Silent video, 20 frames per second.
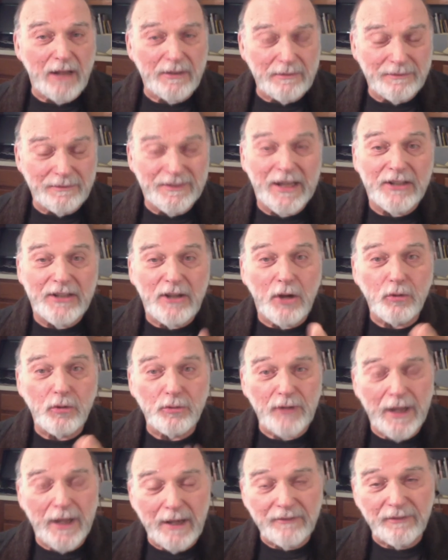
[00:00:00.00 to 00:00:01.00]
They don't
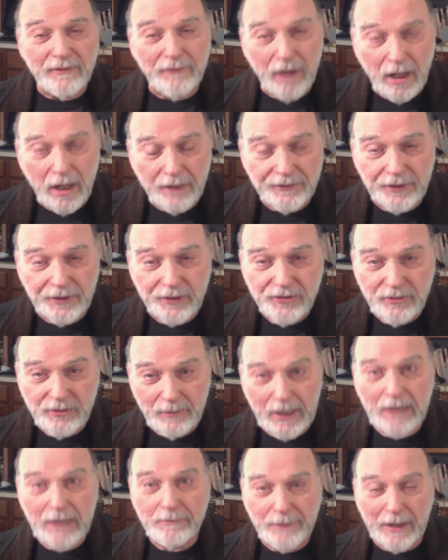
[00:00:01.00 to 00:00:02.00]
have the volunteers and
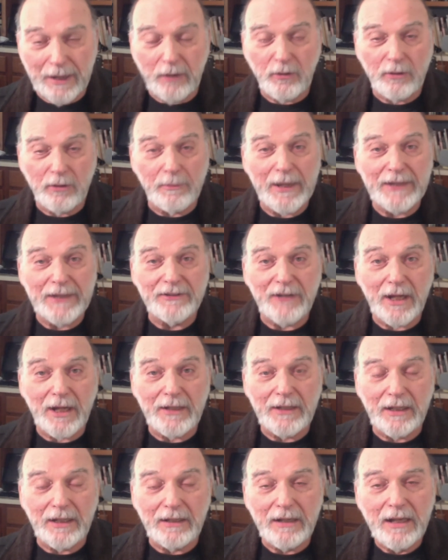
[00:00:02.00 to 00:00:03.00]
manpower to maintain
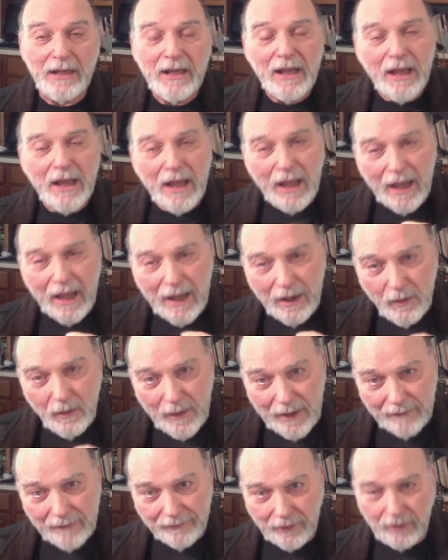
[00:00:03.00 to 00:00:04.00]
it.
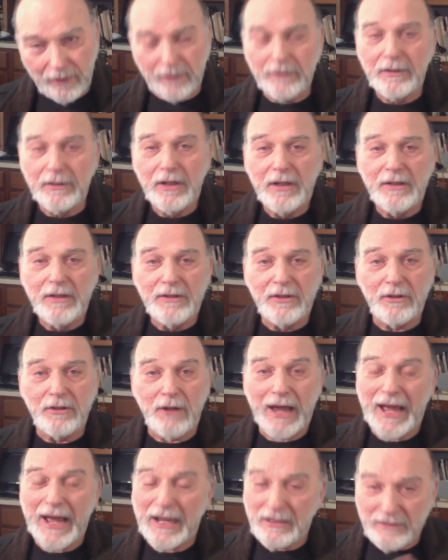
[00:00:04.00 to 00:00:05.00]
However,
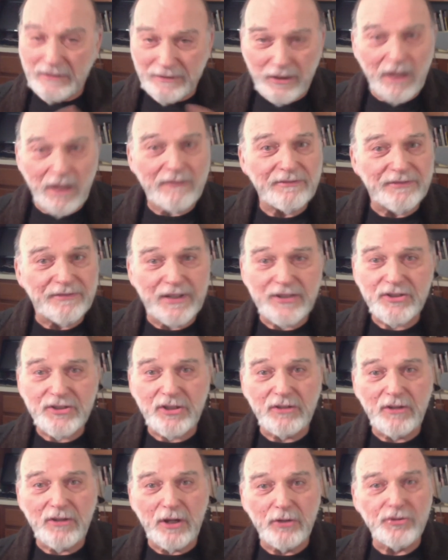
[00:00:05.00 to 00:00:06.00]
I love
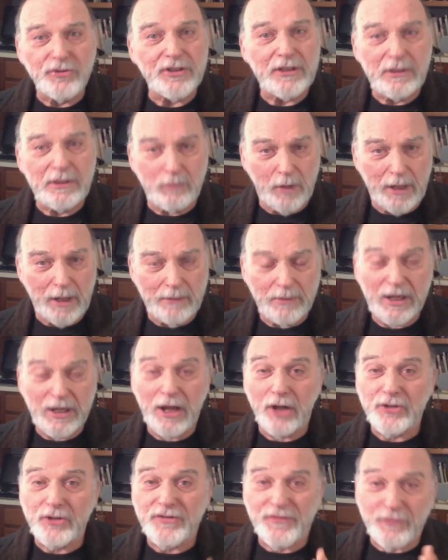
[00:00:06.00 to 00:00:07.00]
visiting those anyway,
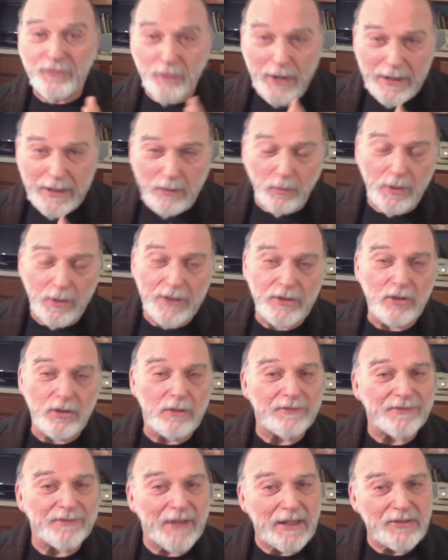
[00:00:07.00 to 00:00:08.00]
because frequently you'll
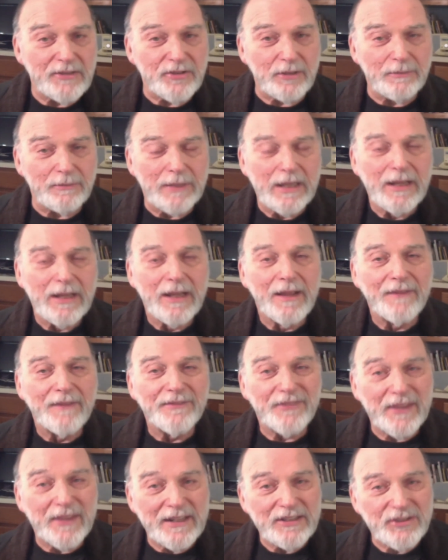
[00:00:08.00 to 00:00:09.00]
find some
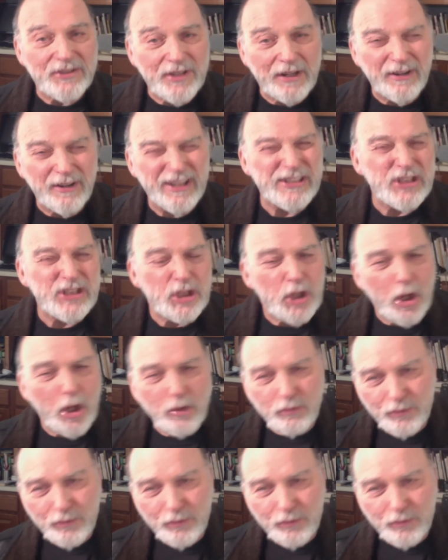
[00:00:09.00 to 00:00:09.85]
things there that you don't